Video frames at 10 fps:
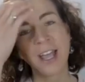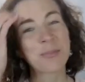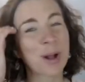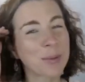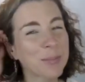
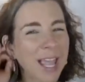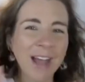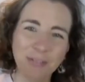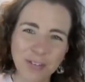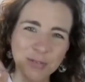probably
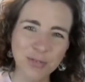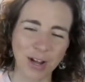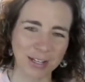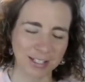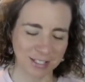after you've
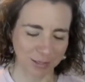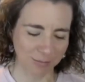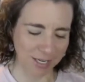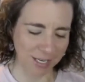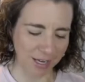talked to
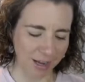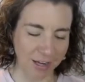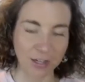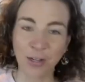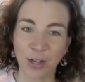somebody
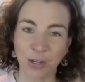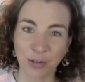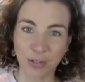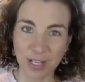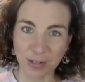on
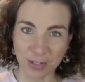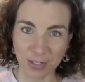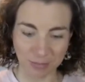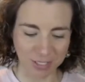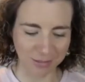your
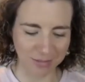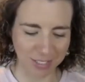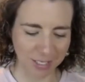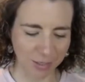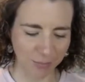leadership team to
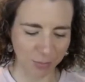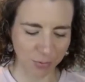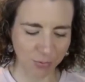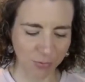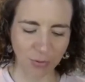get
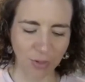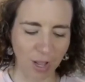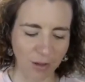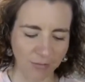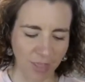approval
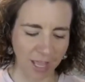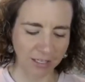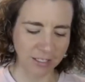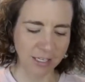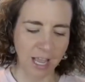of that.
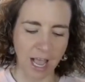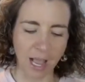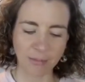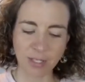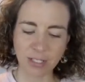
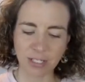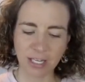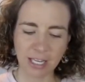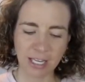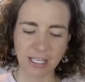I'm just going
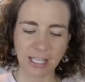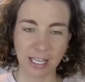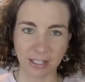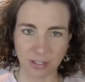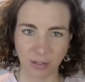to hit
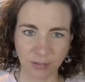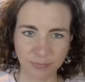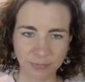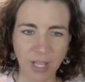cancel.